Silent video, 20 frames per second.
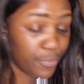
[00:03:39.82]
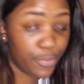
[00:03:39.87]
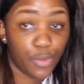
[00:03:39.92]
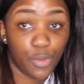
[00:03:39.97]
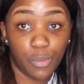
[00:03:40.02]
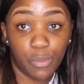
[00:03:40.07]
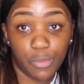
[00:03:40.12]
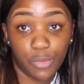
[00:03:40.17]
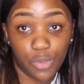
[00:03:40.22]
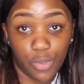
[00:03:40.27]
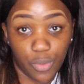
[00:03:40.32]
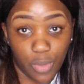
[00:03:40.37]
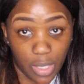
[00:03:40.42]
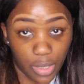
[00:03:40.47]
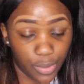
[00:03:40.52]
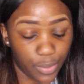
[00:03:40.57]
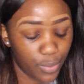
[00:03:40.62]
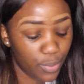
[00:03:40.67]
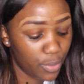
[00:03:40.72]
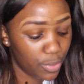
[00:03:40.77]
from your
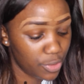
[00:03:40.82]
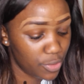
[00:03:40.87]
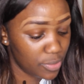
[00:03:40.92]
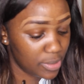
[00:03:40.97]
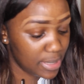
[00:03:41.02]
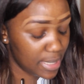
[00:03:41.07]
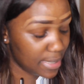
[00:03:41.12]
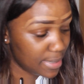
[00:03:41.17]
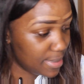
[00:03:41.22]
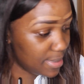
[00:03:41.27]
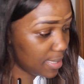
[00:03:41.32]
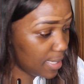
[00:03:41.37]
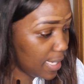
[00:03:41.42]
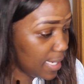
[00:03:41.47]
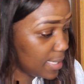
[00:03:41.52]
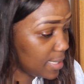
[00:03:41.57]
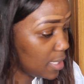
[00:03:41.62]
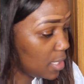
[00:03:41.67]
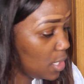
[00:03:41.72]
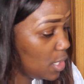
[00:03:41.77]
uncle on your dad's
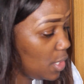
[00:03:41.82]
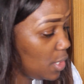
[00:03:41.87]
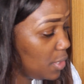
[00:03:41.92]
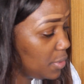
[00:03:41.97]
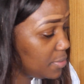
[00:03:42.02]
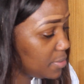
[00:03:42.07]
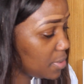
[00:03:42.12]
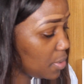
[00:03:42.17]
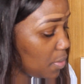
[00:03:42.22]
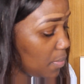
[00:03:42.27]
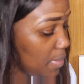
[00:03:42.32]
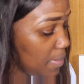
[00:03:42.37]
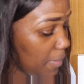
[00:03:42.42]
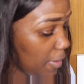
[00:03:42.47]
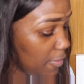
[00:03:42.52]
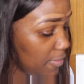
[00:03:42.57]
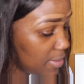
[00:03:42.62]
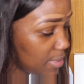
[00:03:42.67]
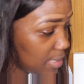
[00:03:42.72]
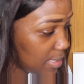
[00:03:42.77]
side. So we
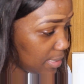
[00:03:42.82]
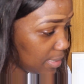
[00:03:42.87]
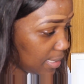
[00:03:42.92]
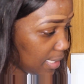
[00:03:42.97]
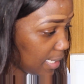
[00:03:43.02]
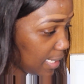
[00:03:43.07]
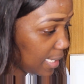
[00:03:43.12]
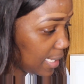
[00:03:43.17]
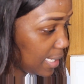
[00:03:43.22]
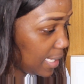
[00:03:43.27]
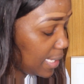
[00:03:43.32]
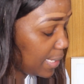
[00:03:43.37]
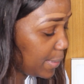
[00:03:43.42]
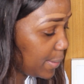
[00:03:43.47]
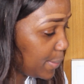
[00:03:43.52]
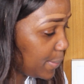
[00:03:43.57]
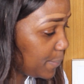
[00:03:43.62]
both did that.